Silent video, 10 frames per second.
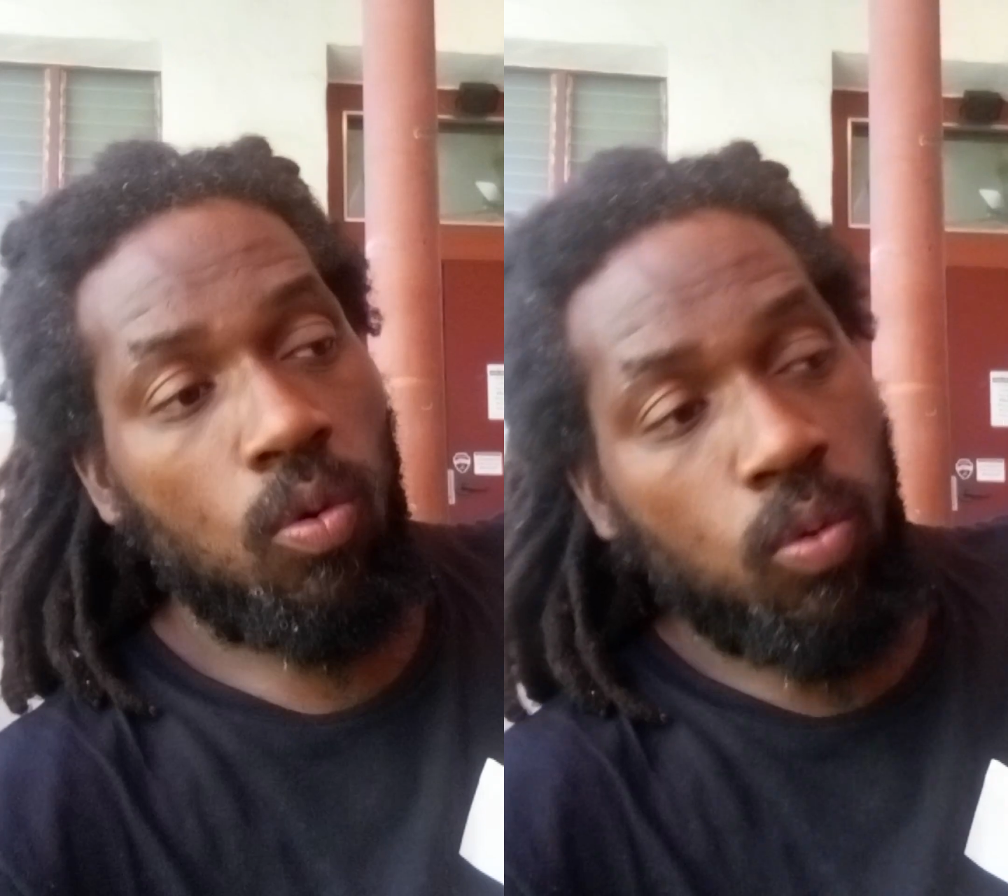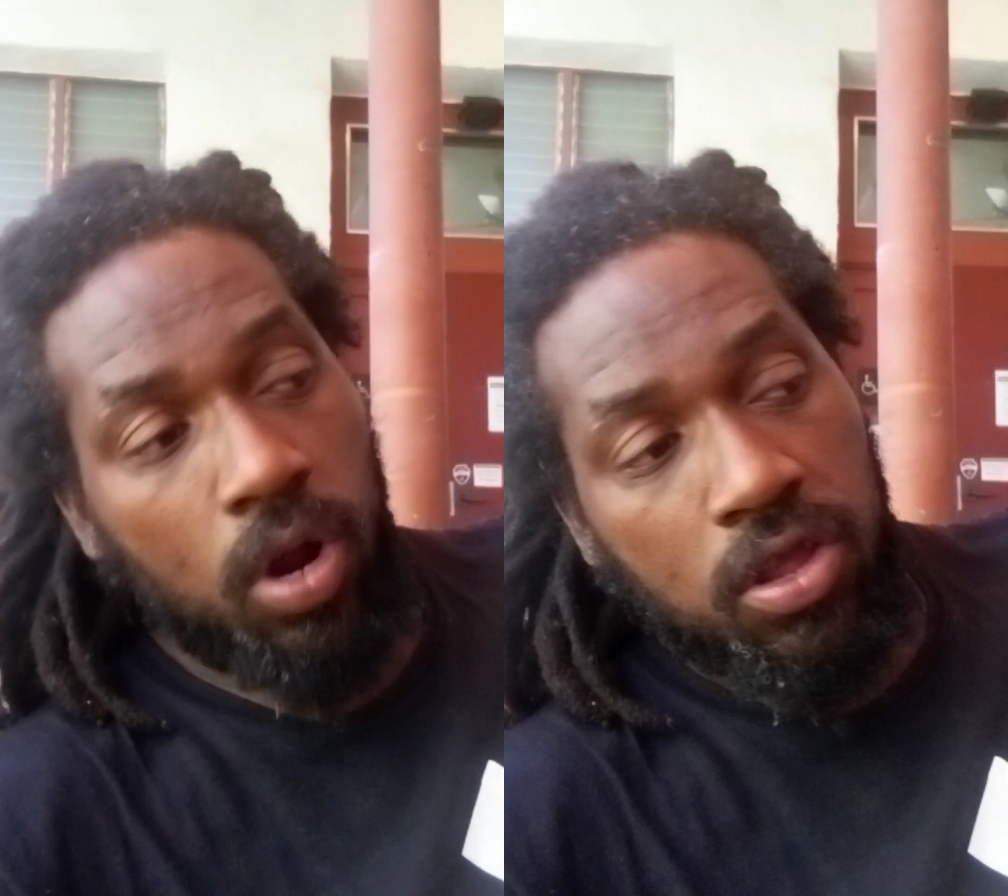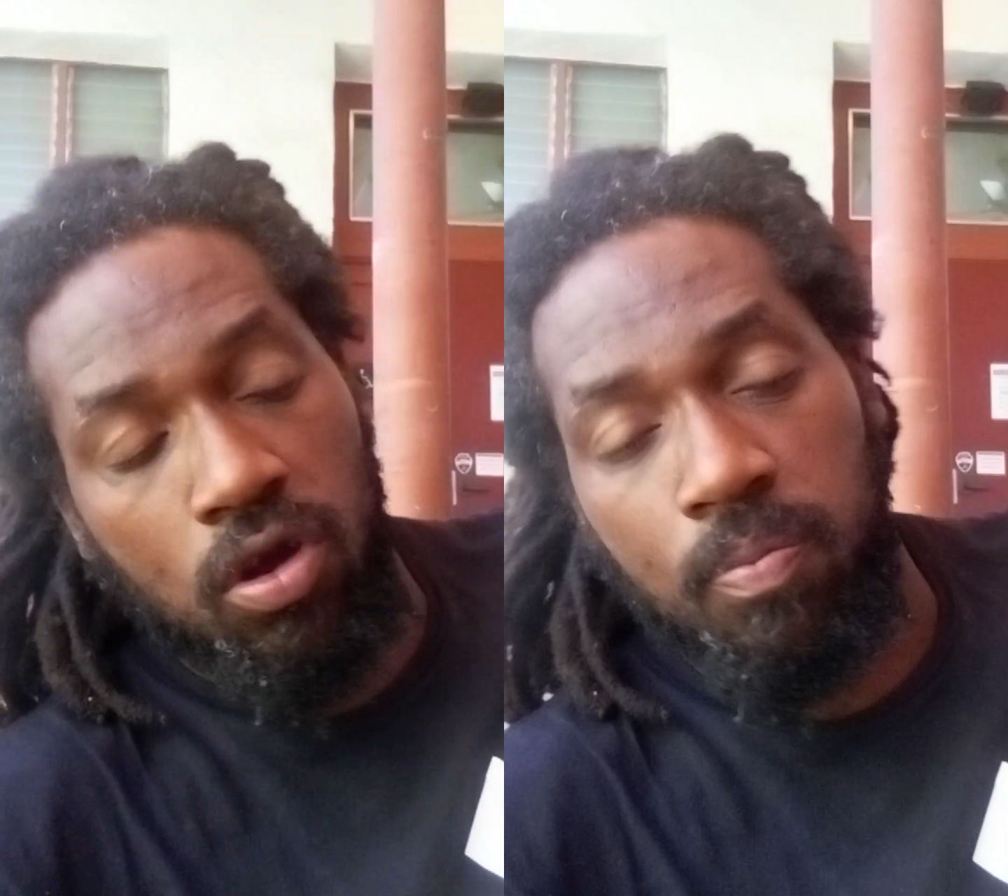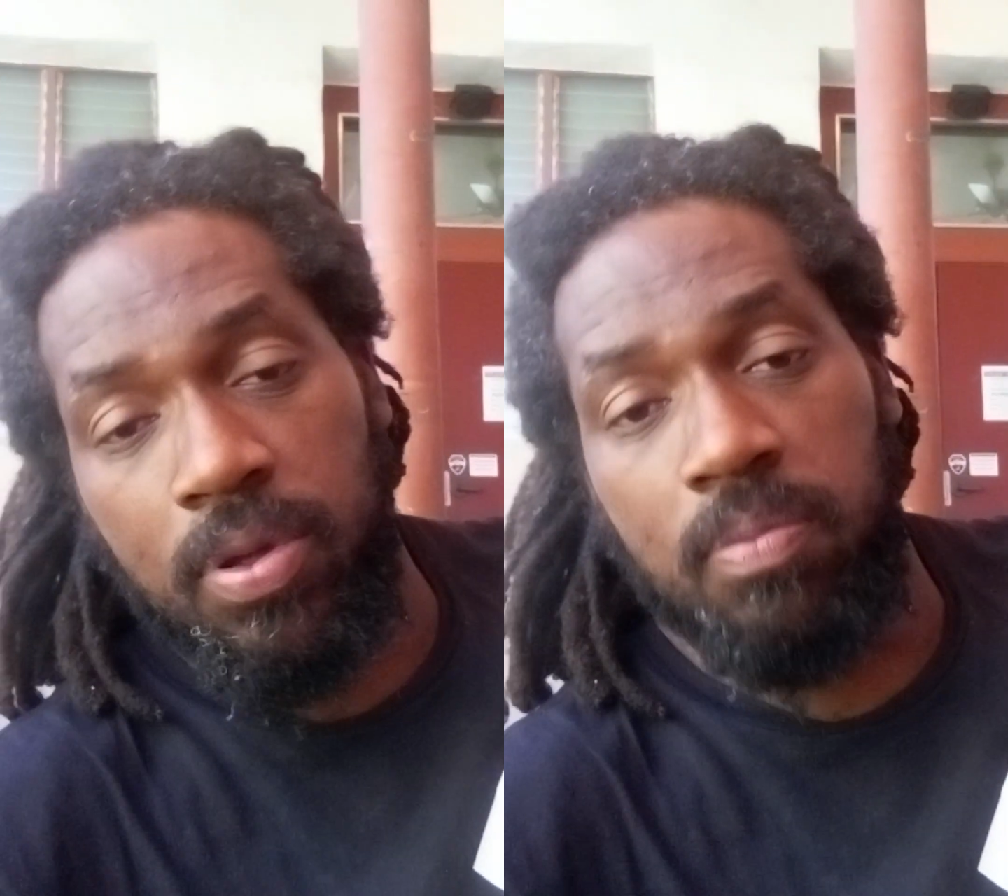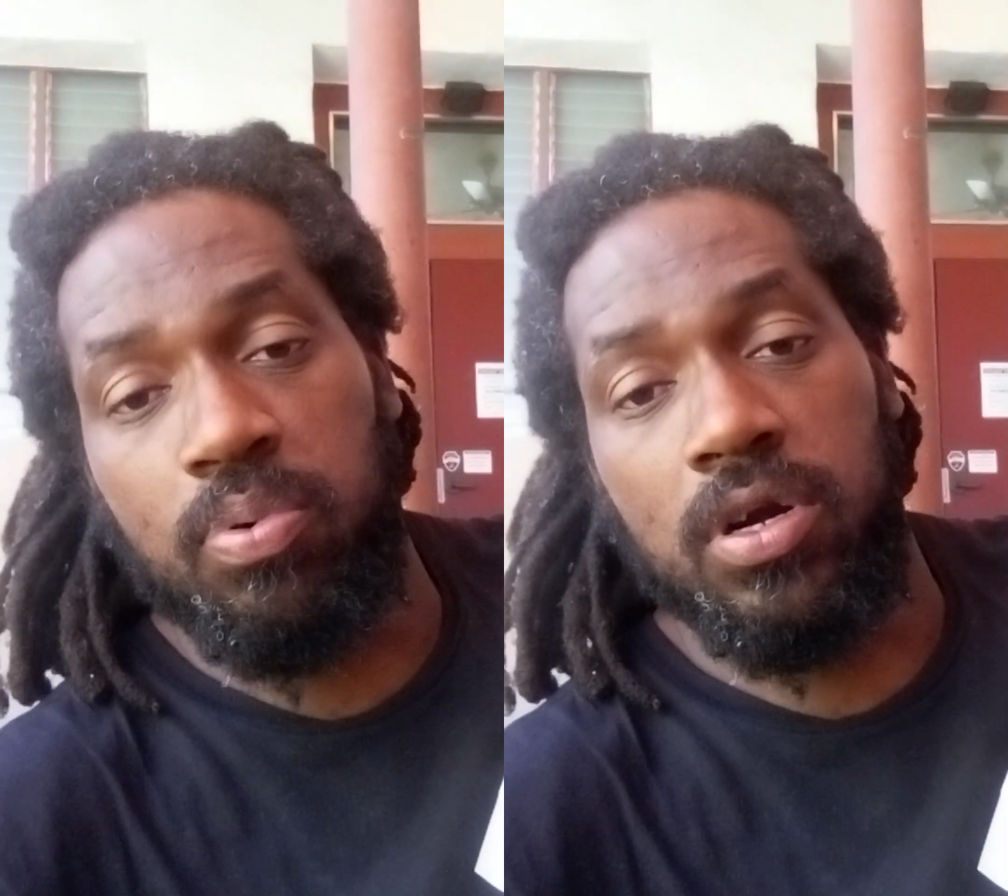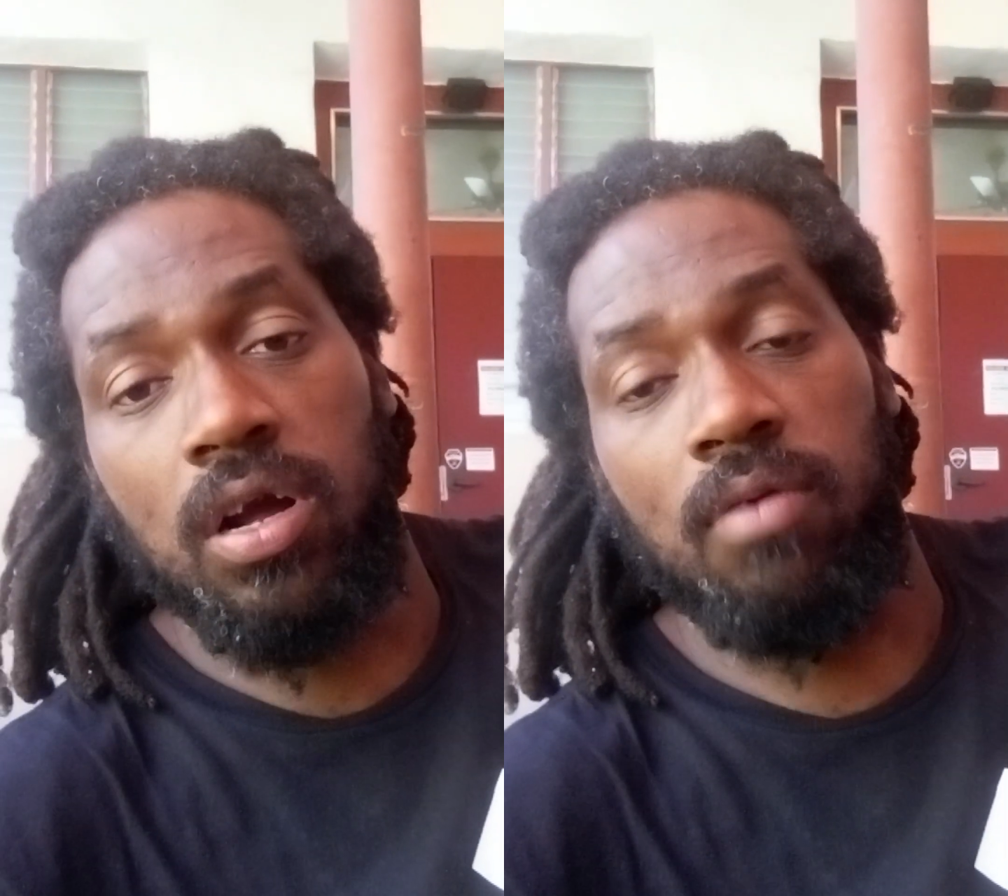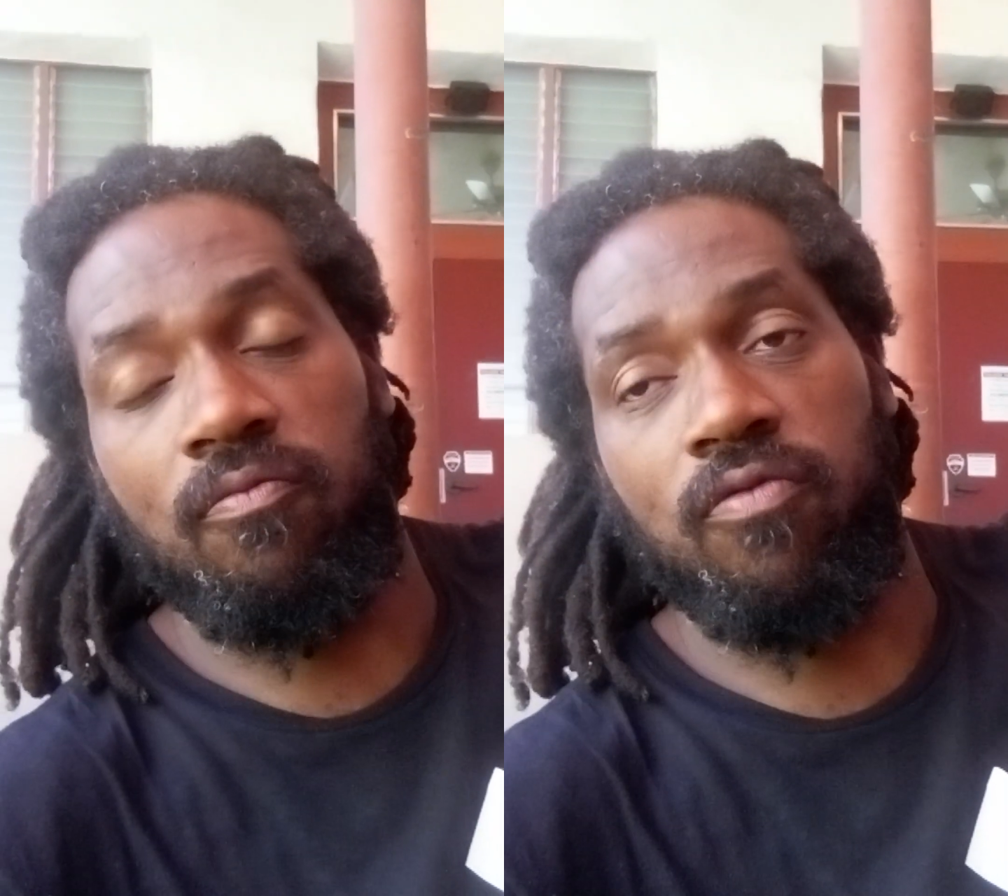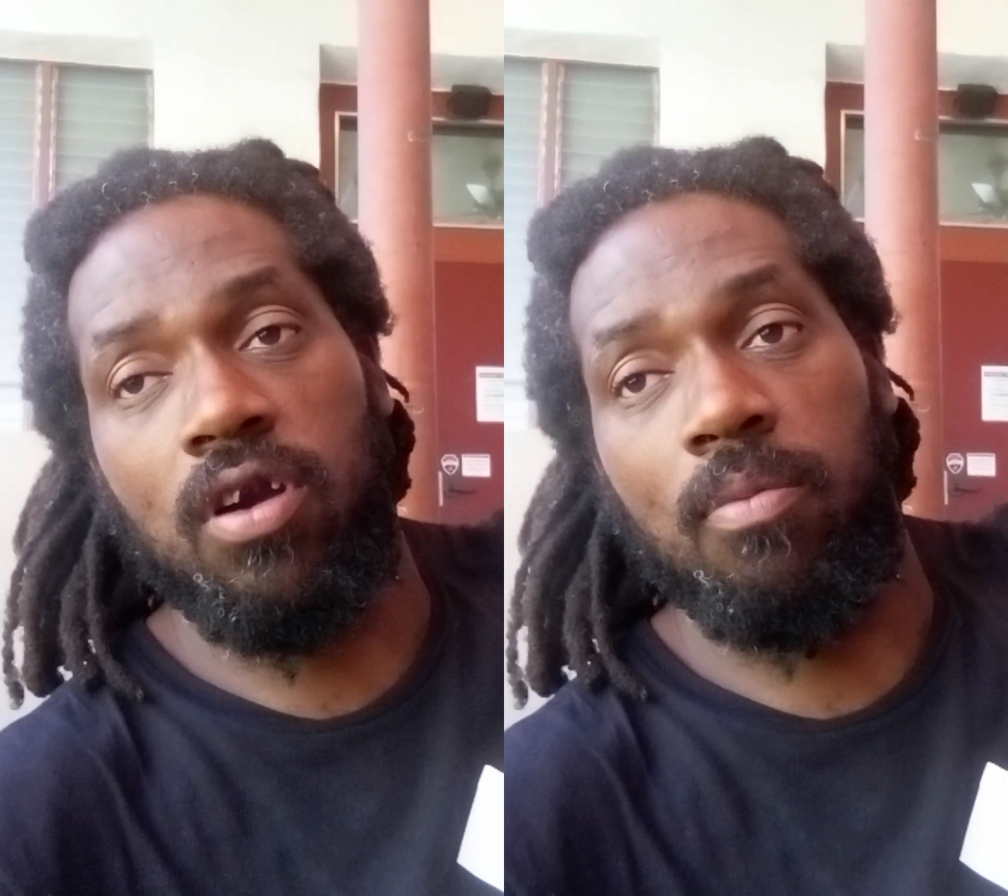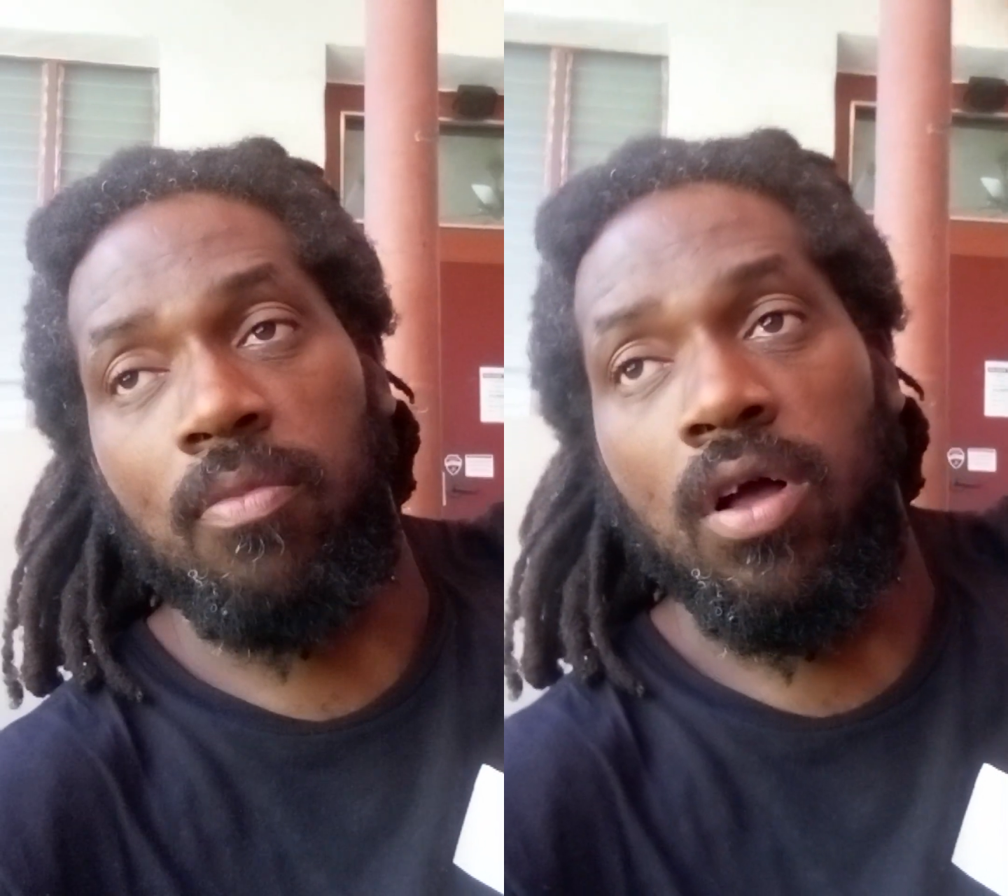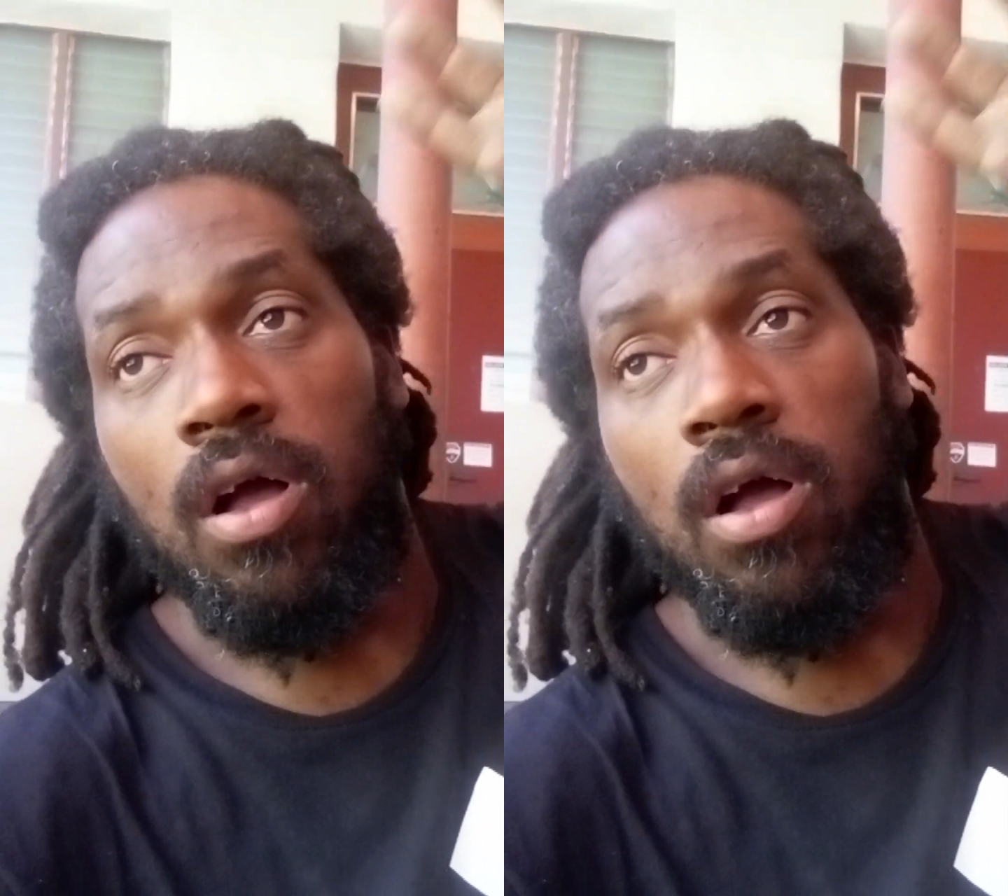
where your people come from,